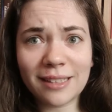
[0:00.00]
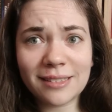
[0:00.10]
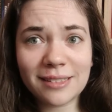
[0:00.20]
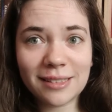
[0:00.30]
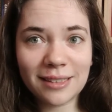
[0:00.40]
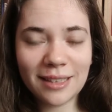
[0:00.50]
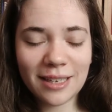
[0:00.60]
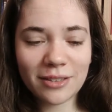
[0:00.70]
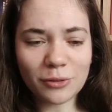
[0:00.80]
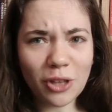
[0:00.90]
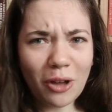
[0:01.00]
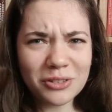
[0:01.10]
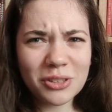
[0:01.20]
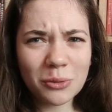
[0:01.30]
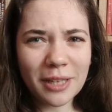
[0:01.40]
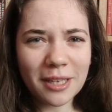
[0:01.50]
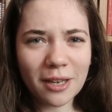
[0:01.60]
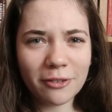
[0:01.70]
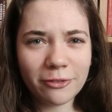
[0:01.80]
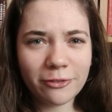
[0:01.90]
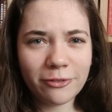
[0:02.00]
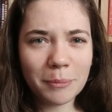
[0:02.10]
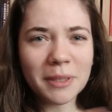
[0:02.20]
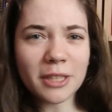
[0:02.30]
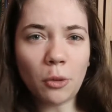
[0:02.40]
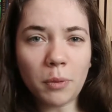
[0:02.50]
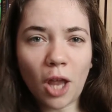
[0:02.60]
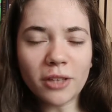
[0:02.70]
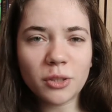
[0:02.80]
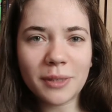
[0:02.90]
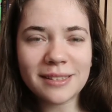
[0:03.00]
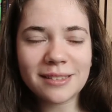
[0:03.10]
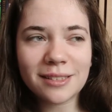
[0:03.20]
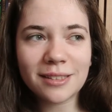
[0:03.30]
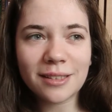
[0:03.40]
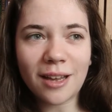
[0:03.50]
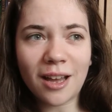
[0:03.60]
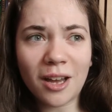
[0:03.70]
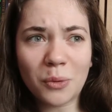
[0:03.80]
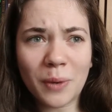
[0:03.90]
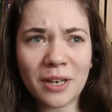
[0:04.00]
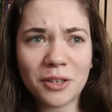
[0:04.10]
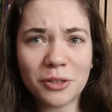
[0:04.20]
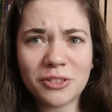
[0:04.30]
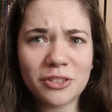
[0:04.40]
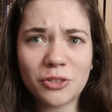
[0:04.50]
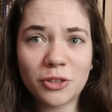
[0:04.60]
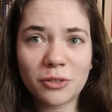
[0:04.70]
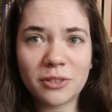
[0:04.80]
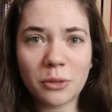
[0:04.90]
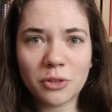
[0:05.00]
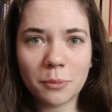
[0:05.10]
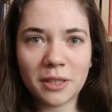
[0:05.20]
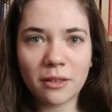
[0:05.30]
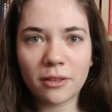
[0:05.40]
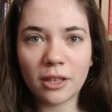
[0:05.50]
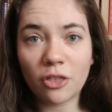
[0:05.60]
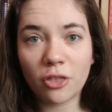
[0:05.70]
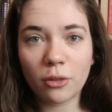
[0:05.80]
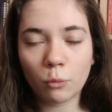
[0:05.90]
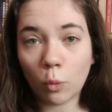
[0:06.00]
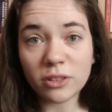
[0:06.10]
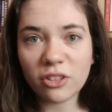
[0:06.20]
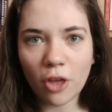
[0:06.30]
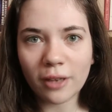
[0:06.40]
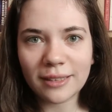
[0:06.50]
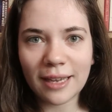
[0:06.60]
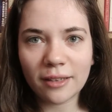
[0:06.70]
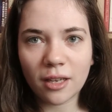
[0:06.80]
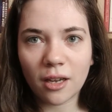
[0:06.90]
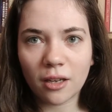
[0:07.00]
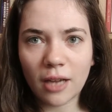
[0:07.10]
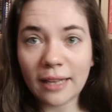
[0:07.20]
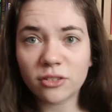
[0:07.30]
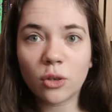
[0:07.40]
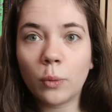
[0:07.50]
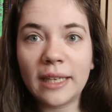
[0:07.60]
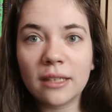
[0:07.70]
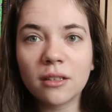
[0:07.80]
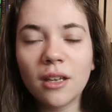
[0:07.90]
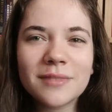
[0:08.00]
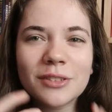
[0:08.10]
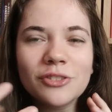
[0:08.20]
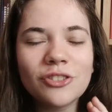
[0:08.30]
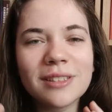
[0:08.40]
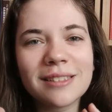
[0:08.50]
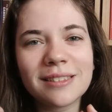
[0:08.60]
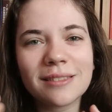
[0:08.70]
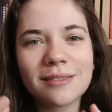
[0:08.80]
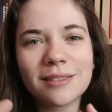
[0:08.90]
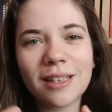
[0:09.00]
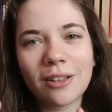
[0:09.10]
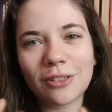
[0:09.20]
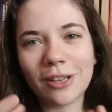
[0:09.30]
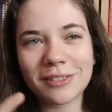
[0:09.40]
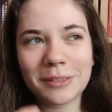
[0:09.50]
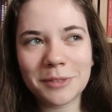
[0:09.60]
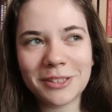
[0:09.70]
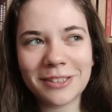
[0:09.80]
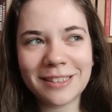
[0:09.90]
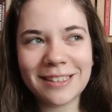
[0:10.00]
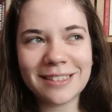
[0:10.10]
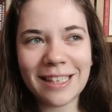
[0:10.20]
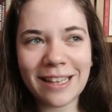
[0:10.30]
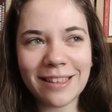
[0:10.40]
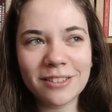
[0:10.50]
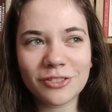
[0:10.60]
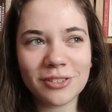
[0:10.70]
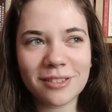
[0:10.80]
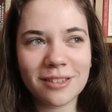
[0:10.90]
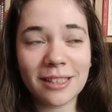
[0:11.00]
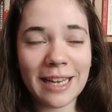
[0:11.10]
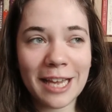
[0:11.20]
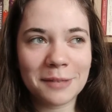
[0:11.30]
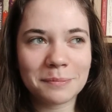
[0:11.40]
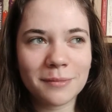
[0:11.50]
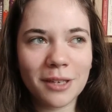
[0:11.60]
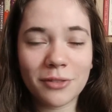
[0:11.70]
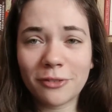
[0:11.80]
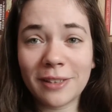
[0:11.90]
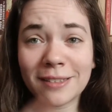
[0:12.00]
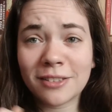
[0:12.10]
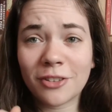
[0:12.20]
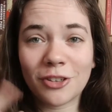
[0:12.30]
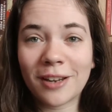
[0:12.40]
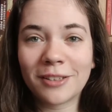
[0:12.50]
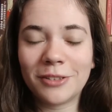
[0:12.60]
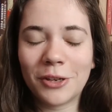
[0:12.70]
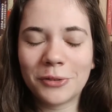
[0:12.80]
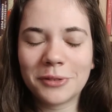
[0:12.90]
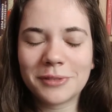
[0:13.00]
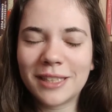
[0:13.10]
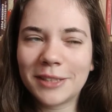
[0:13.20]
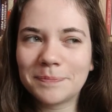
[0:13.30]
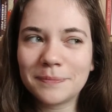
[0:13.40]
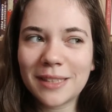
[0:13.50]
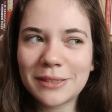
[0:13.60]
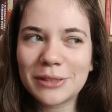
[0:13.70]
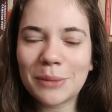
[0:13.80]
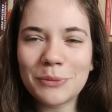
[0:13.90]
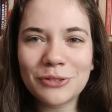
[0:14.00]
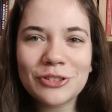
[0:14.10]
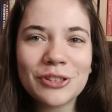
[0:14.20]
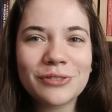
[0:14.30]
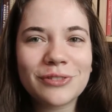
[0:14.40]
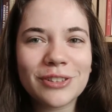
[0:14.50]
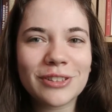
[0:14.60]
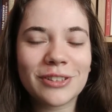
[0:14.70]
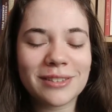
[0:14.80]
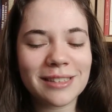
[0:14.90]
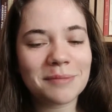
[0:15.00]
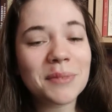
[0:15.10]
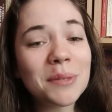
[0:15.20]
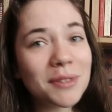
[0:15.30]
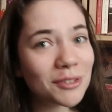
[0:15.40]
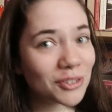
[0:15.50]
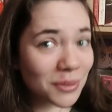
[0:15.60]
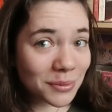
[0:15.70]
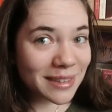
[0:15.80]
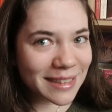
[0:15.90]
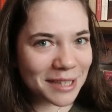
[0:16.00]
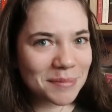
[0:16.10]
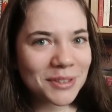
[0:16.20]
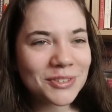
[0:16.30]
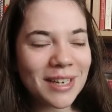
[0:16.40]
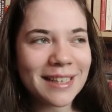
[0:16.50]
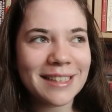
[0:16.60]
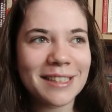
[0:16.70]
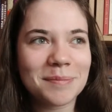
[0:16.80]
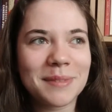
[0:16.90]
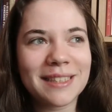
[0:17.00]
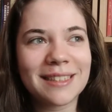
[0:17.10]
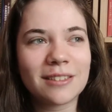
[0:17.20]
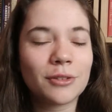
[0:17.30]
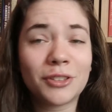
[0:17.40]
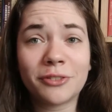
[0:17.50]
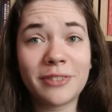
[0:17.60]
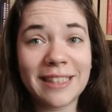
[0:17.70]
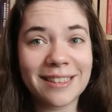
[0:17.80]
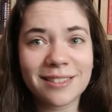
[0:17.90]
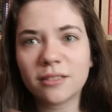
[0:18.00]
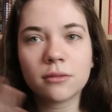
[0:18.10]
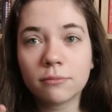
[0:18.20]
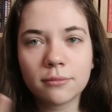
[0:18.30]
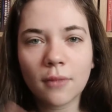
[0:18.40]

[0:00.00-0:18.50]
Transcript: in this, there's also like a familial plot twist where her sister turns out to be the once thought dead ex-queen. There's just a lot of similarities, and I think just the name of the Phoenix and the Dragon alone, it was like, someone should have looked at her and said, maybe you should rename your dragon, because, or your Phoenix,